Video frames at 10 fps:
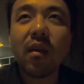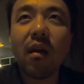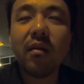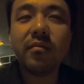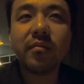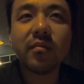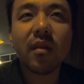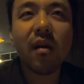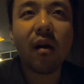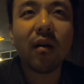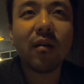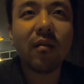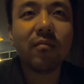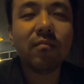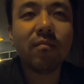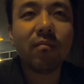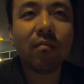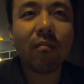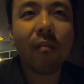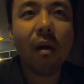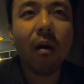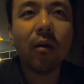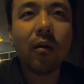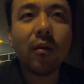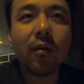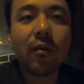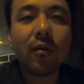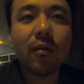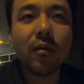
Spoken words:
What do you mean rice dishes? Like a.